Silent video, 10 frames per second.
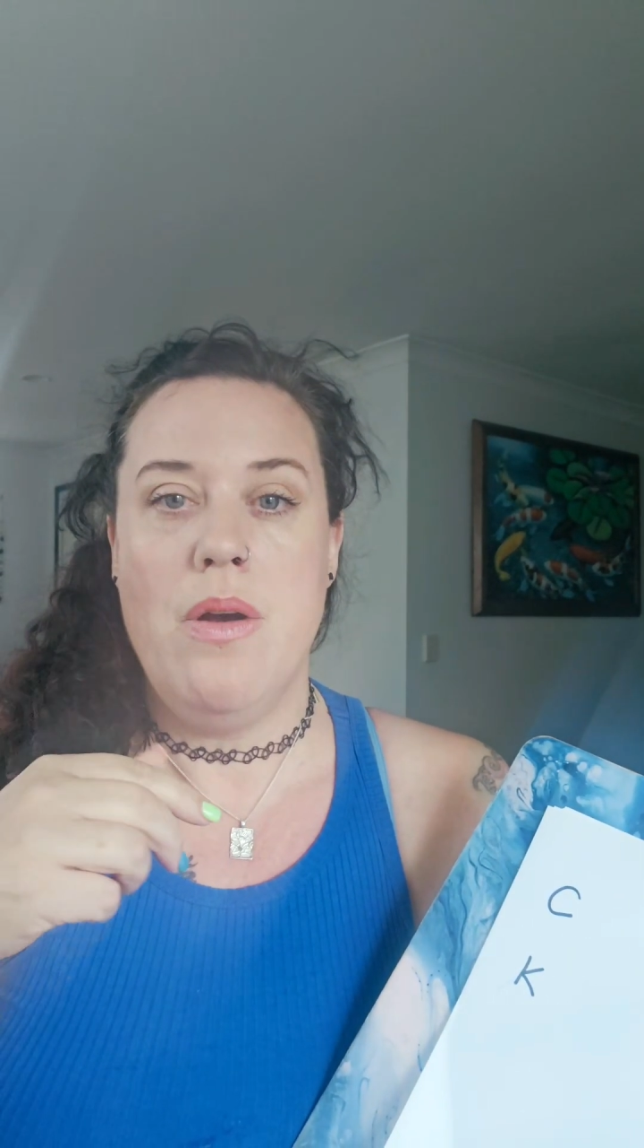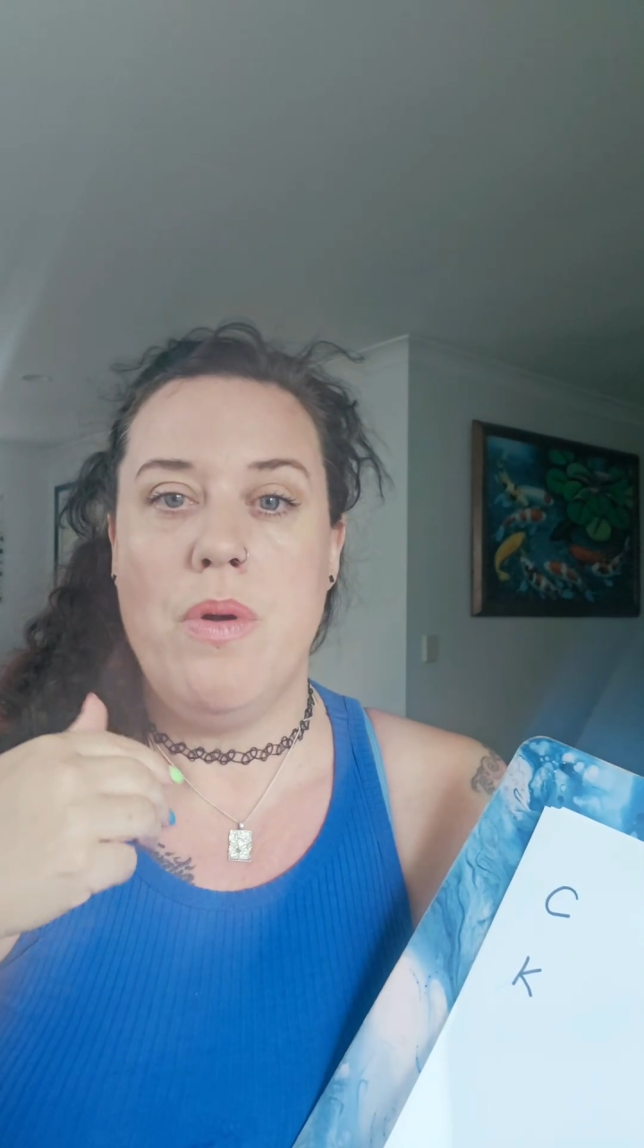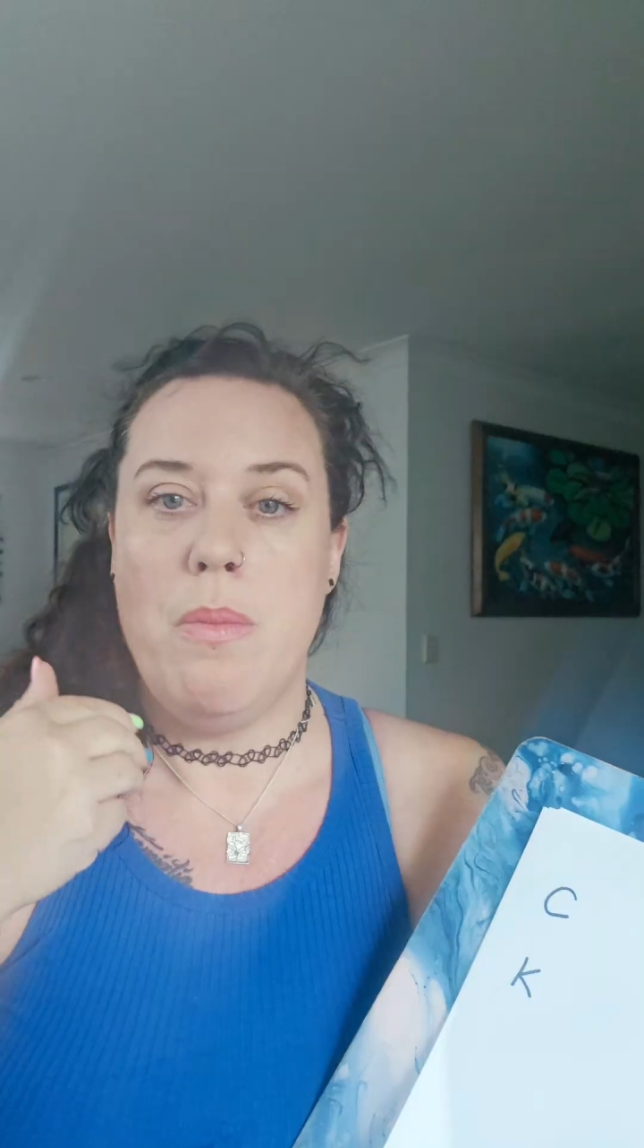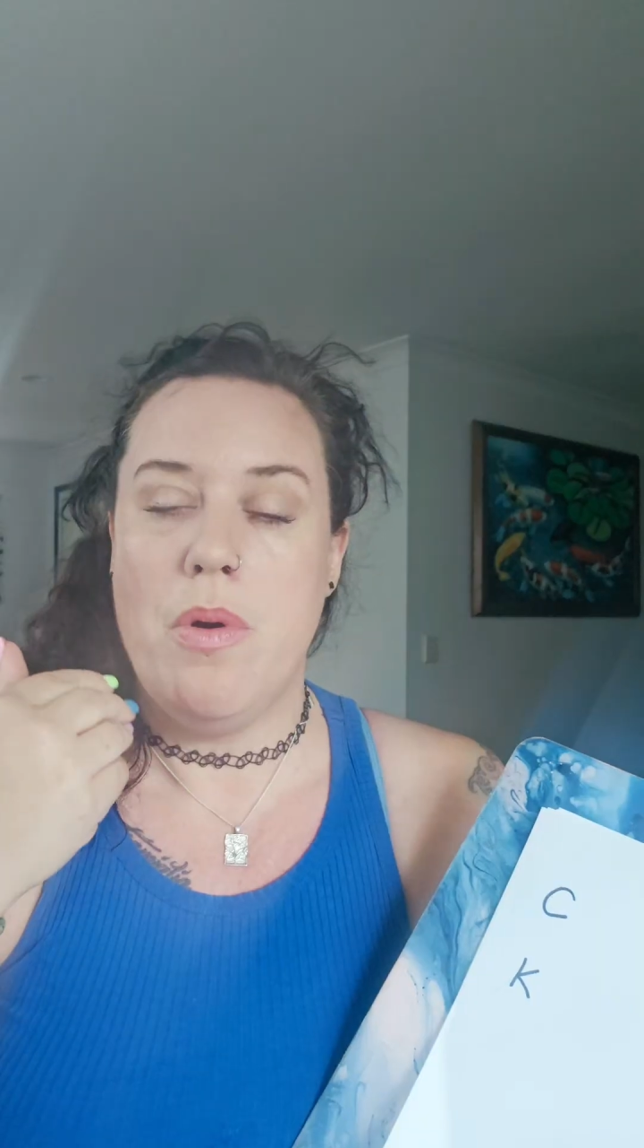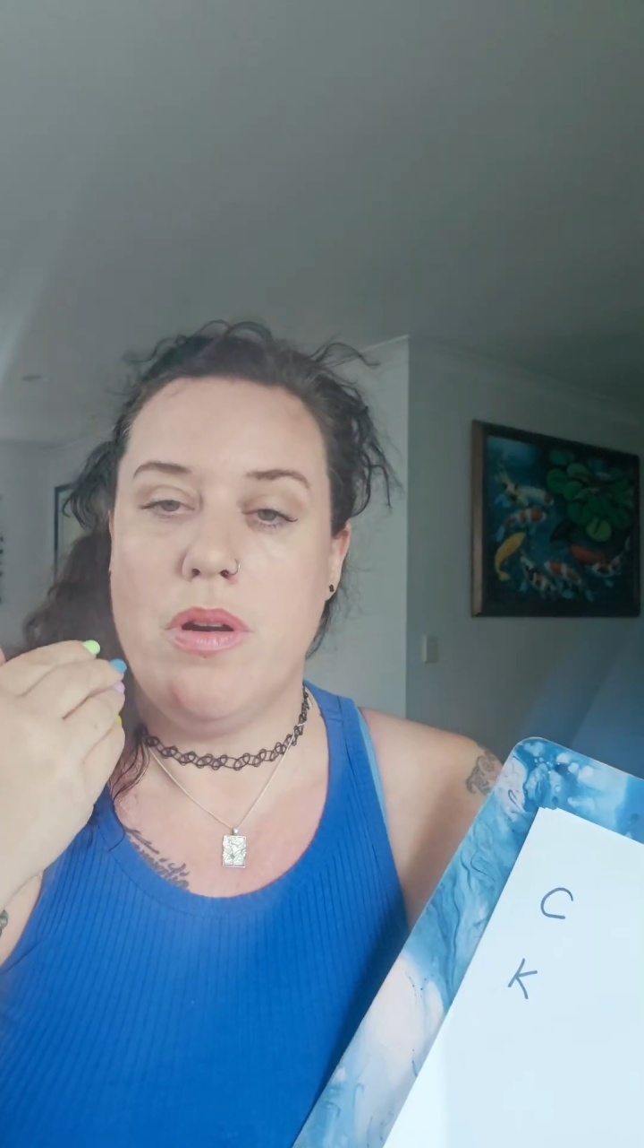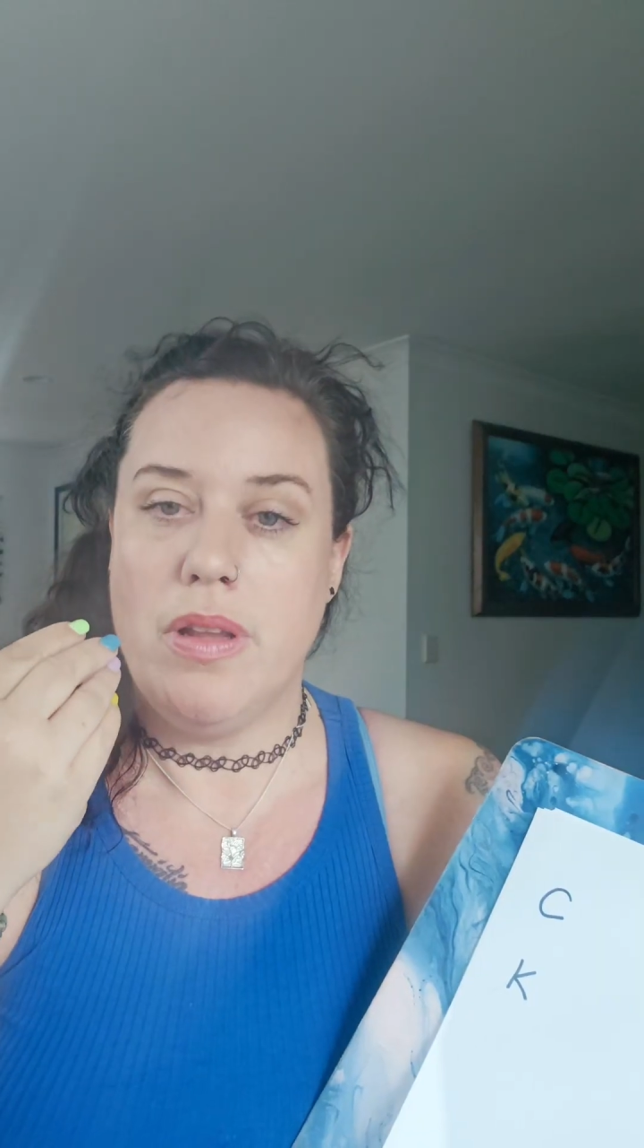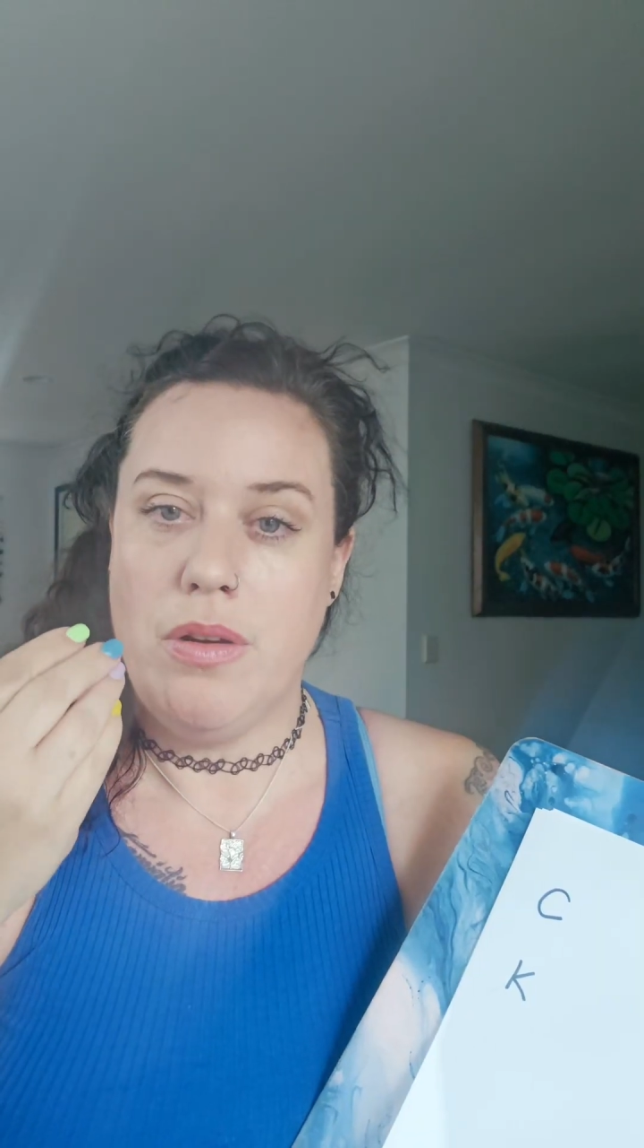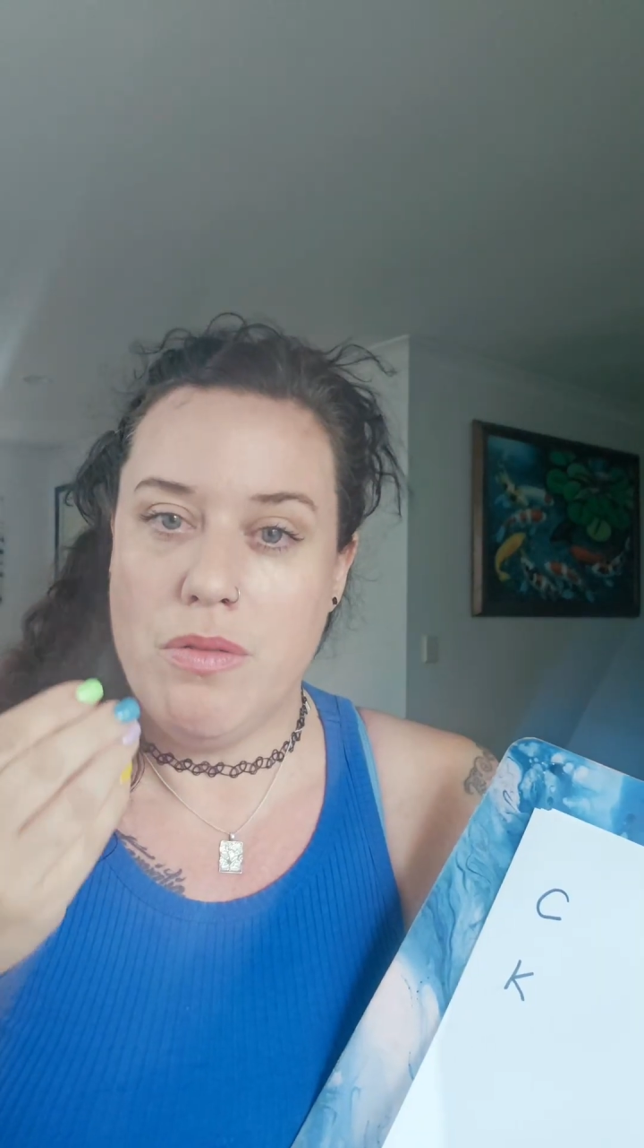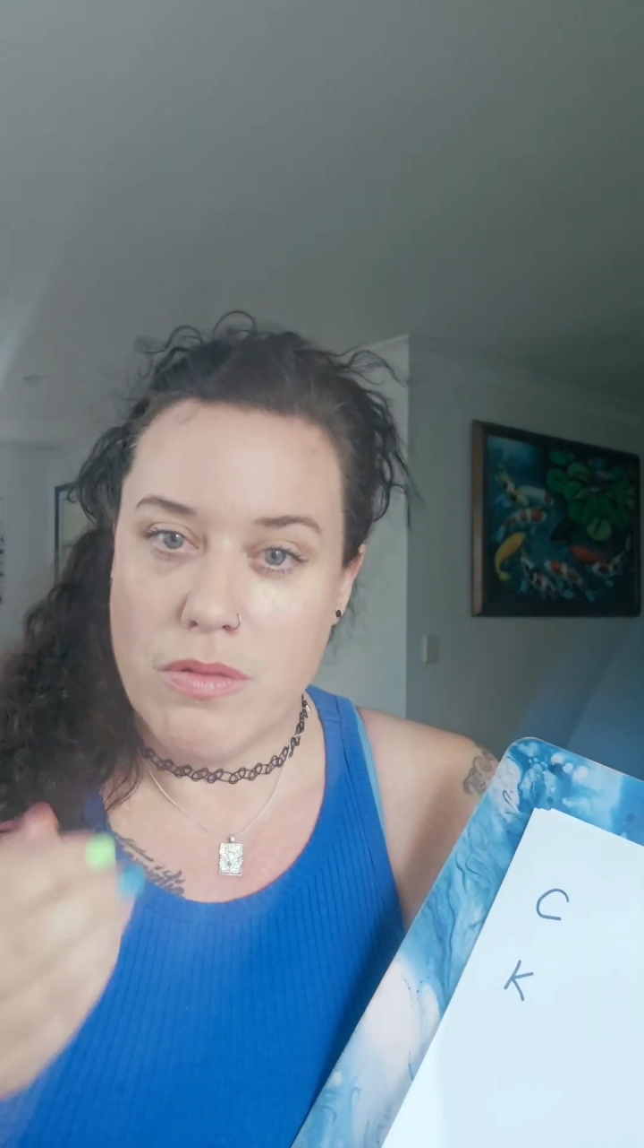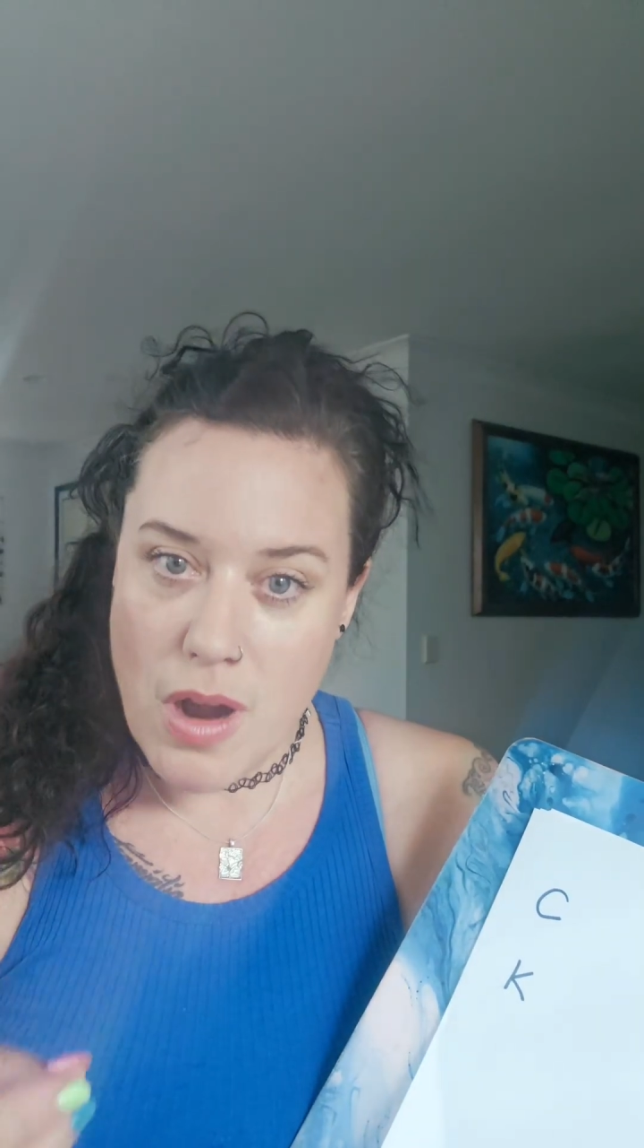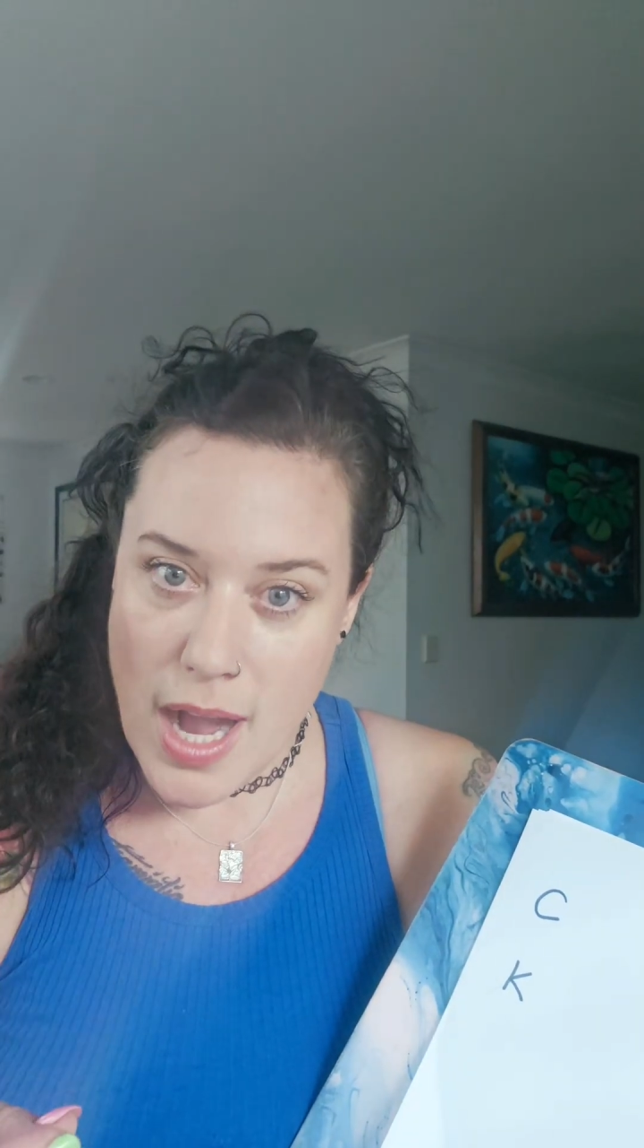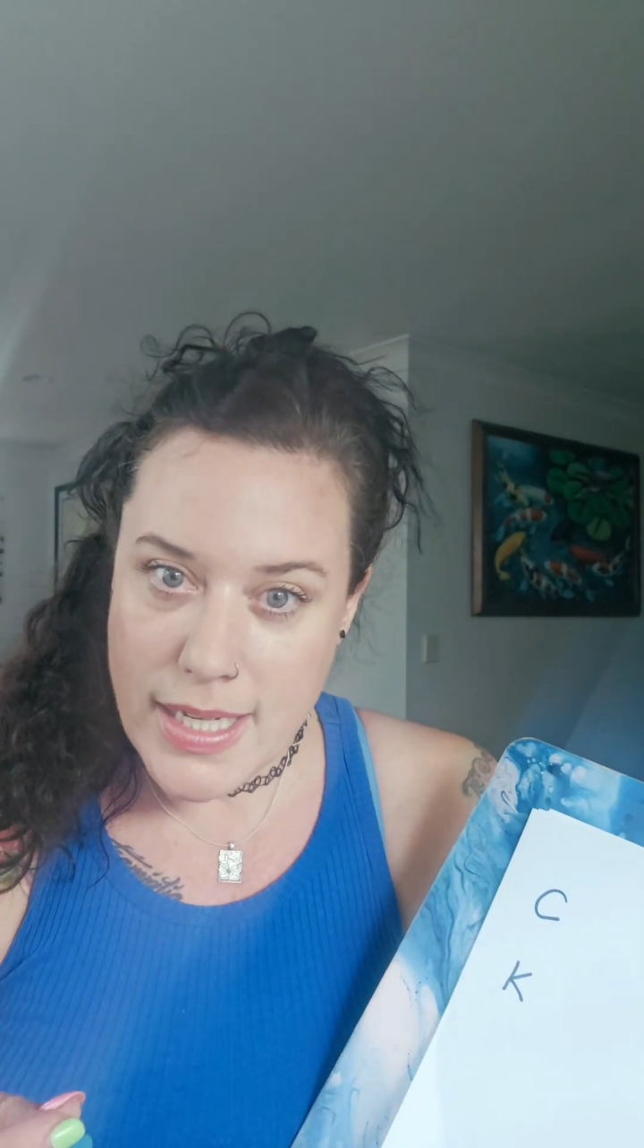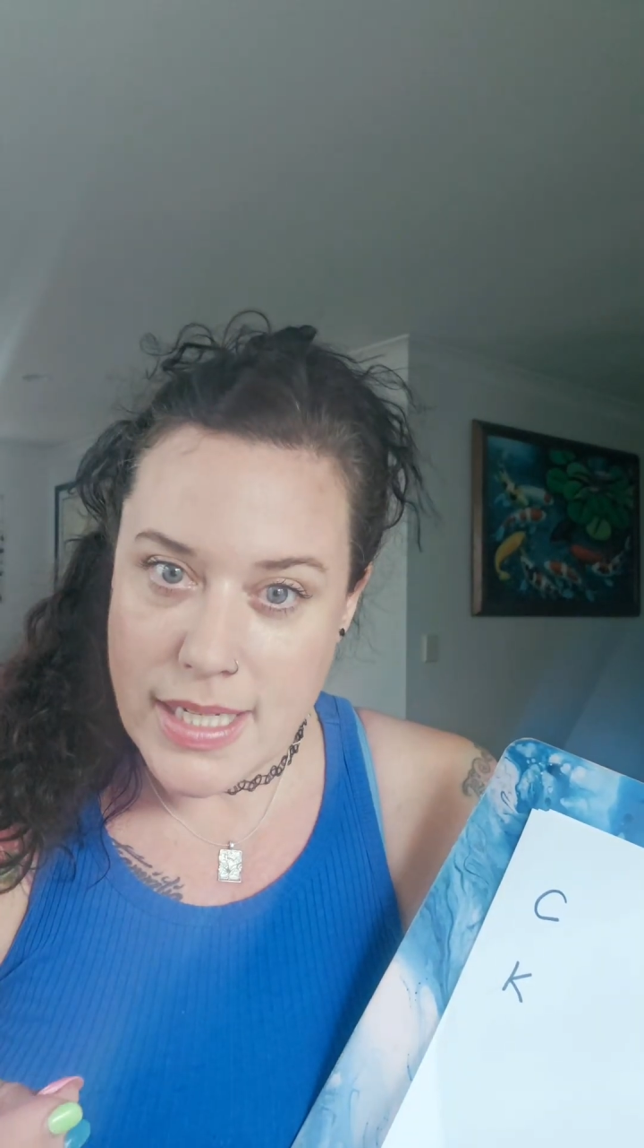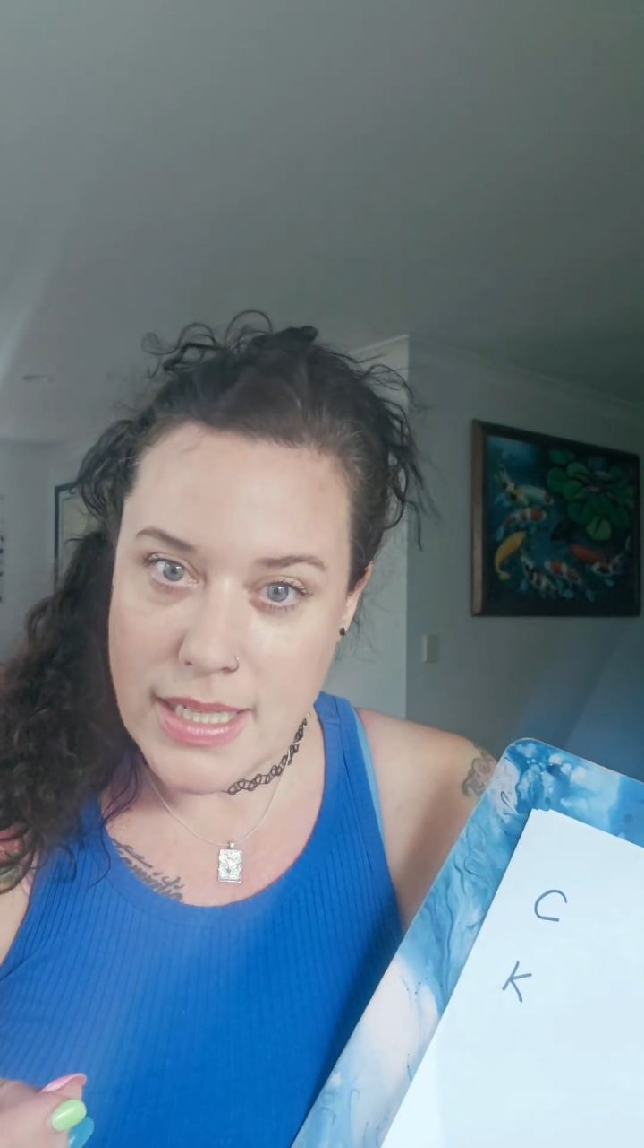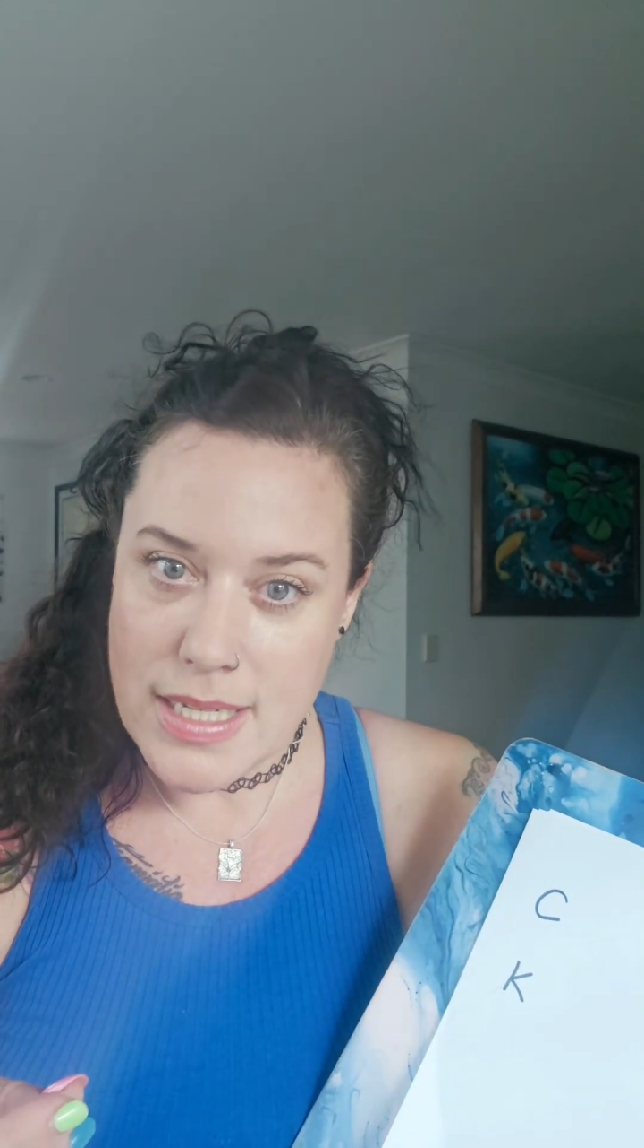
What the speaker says: We're modeling writing